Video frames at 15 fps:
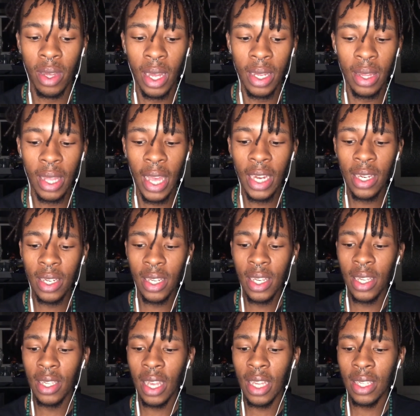And the energy
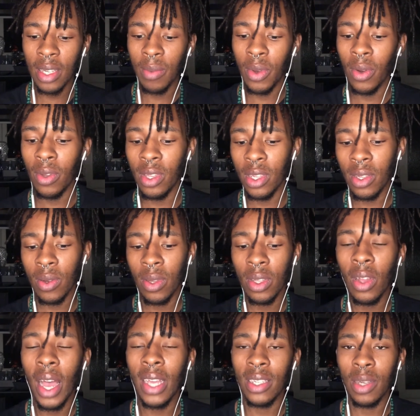keeps asking me all these, not
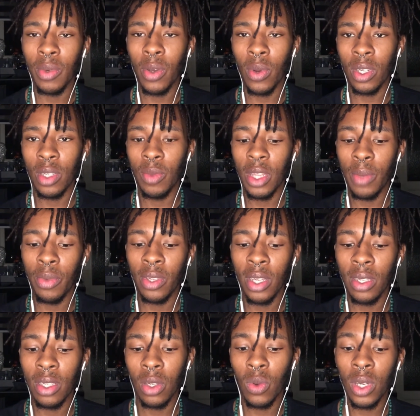asking me questions, but they're
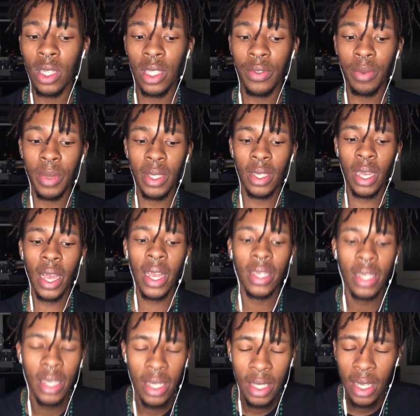presenting questions for me to ask.
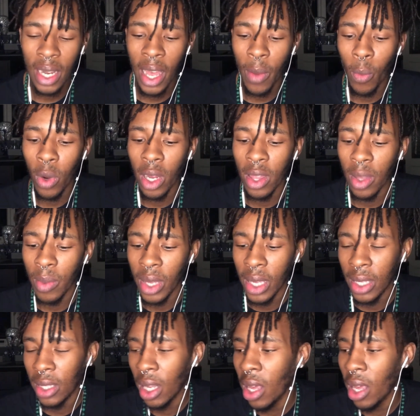And it's like one of them is,